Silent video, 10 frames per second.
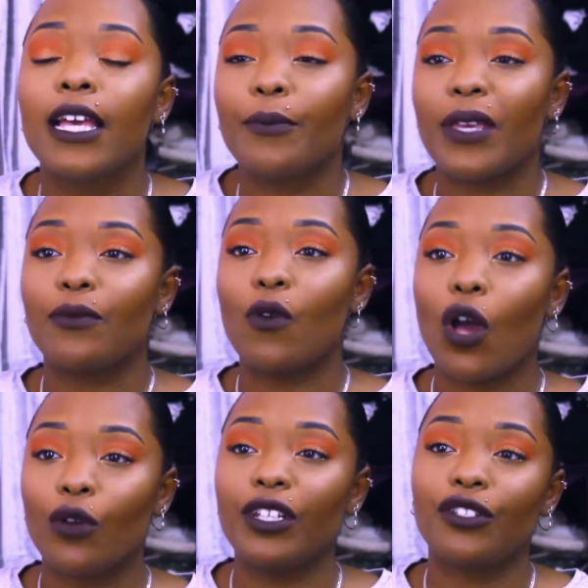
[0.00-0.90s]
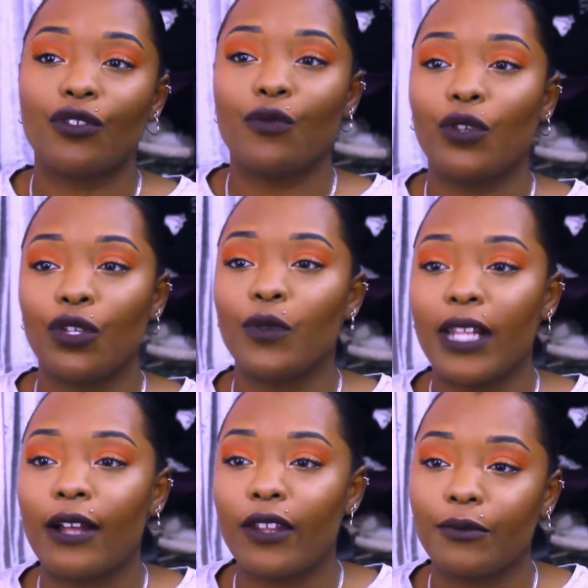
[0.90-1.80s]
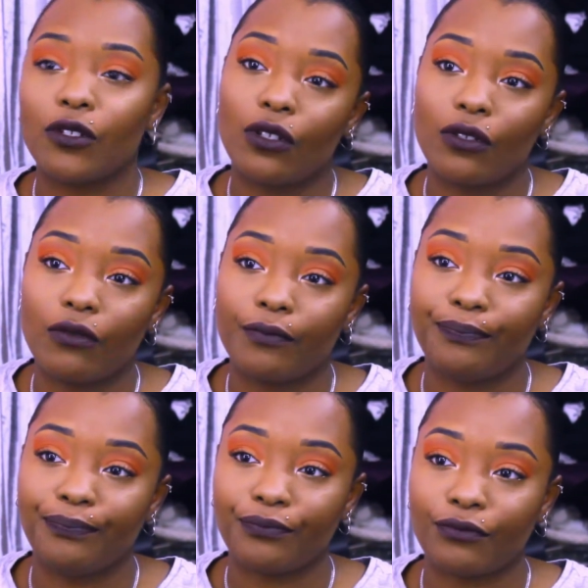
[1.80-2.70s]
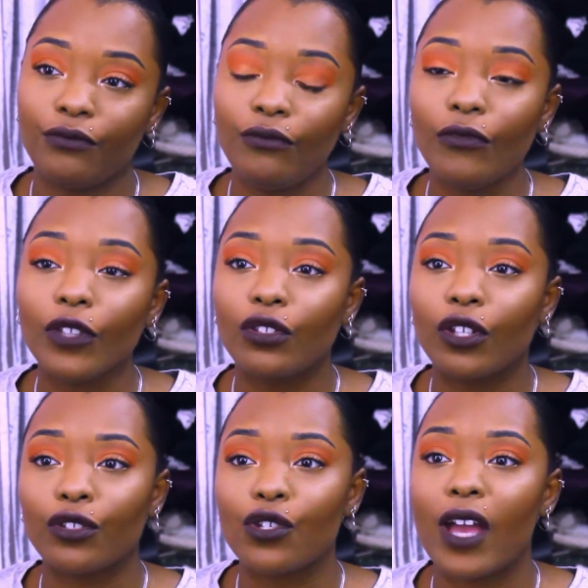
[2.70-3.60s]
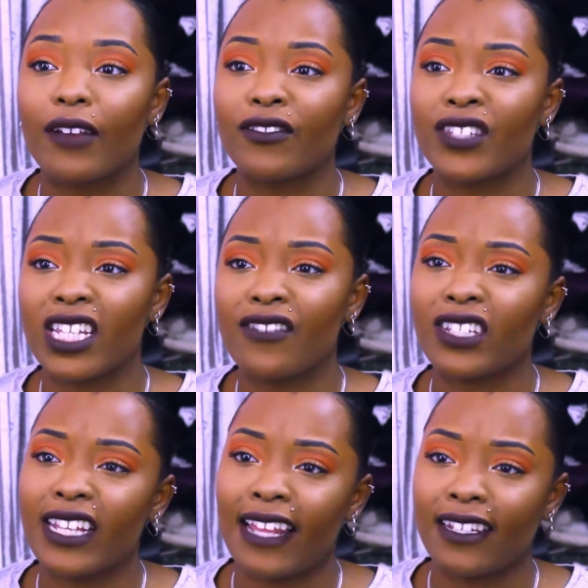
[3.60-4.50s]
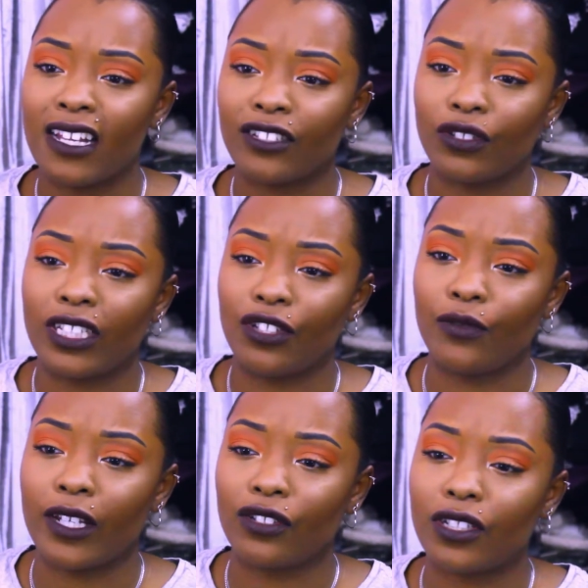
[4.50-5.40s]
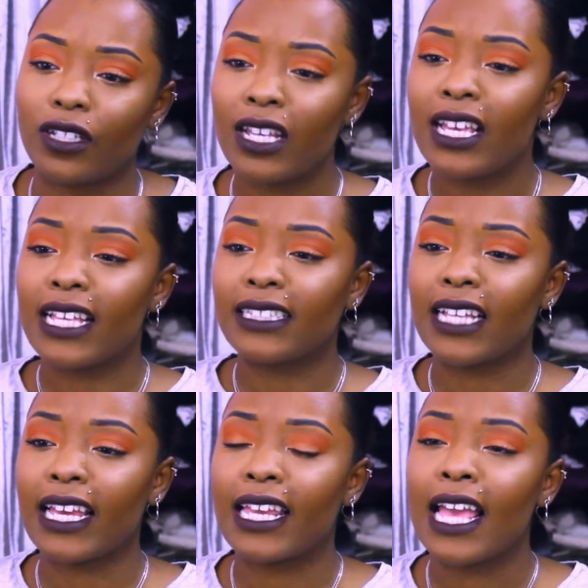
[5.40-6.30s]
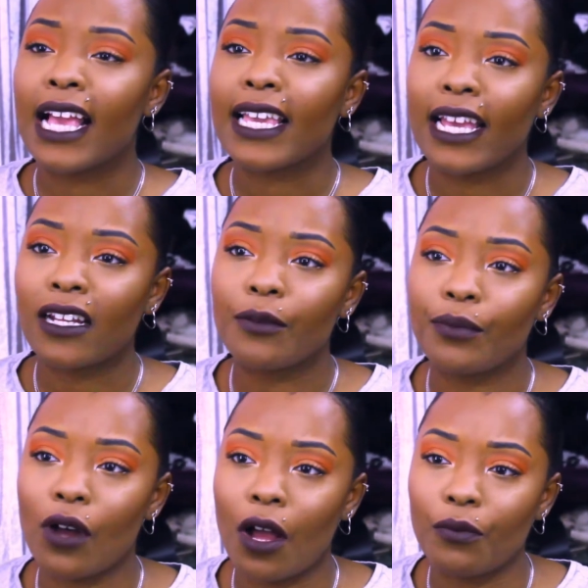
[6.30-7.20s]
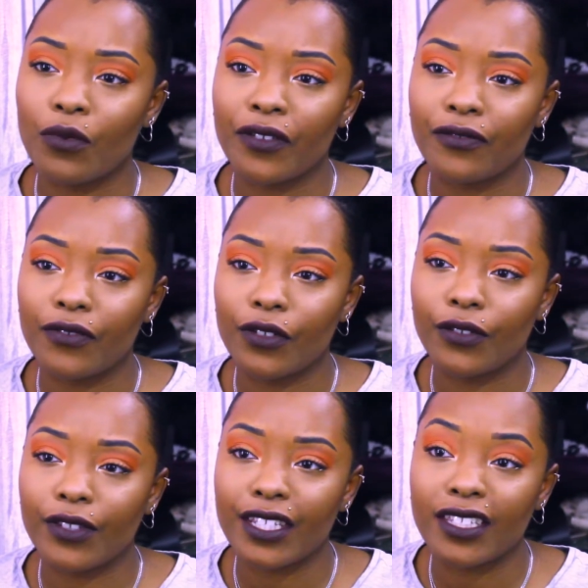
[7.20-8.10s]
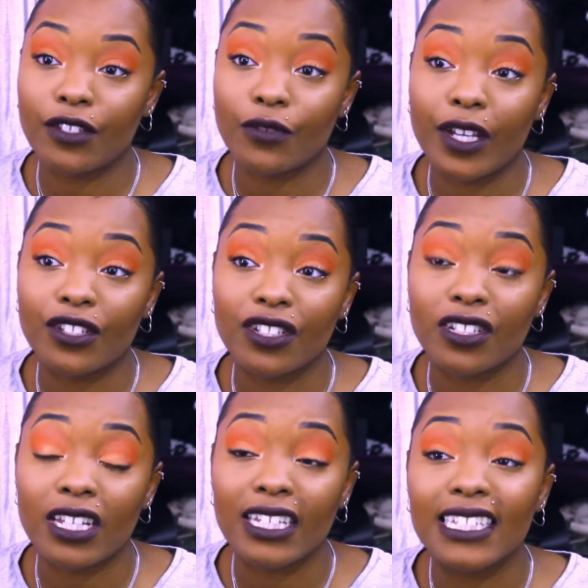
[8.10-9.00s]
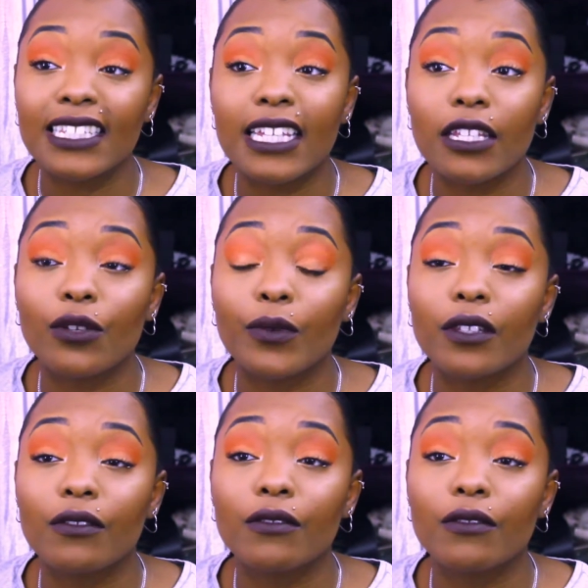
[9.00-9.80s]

people only do what you allow them to do. So you have to seriously analyse your situation and say, can I put up with this situation continuing?